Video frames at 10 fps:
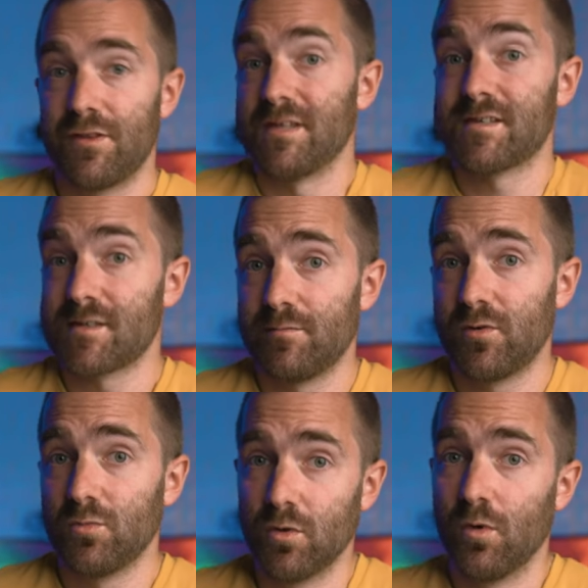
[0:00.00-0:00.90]
For this
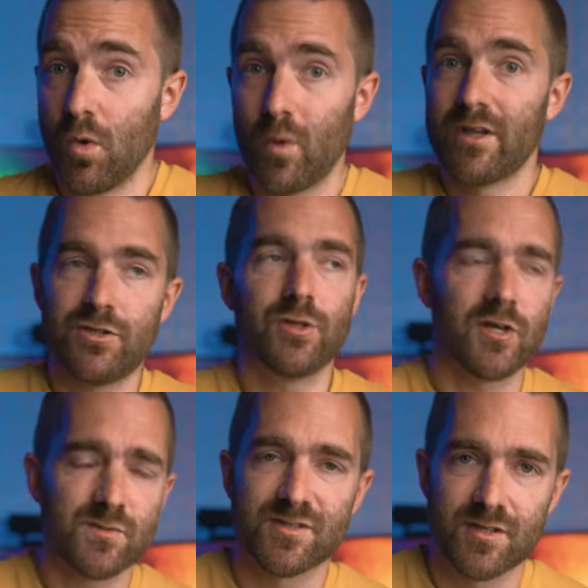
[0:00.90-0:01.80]
example, well, when a new
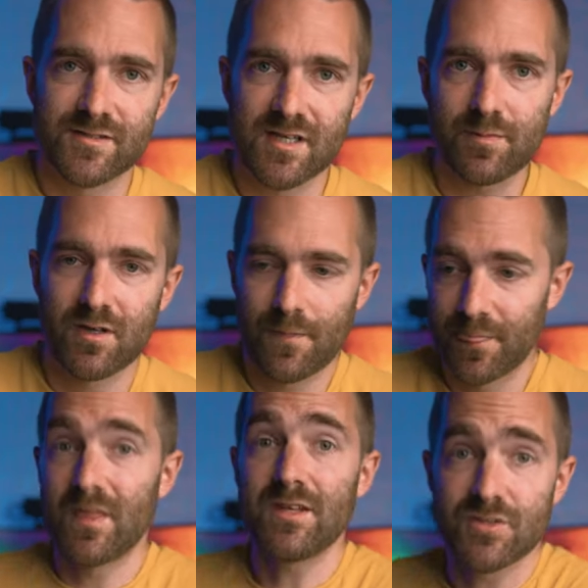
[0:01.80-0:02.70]
customer signs up,
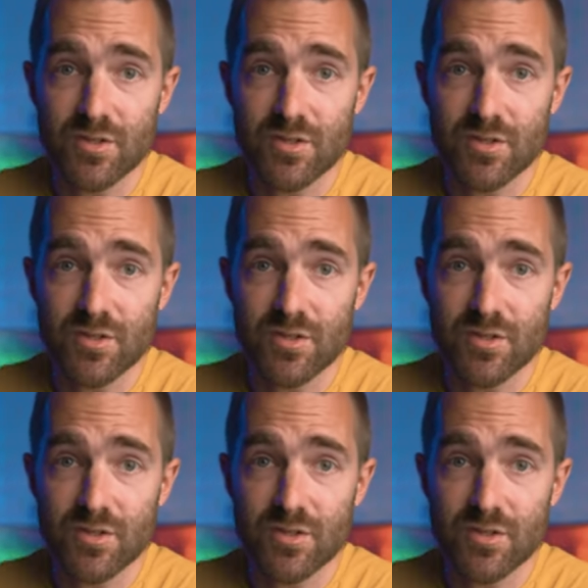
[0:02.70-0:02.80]
then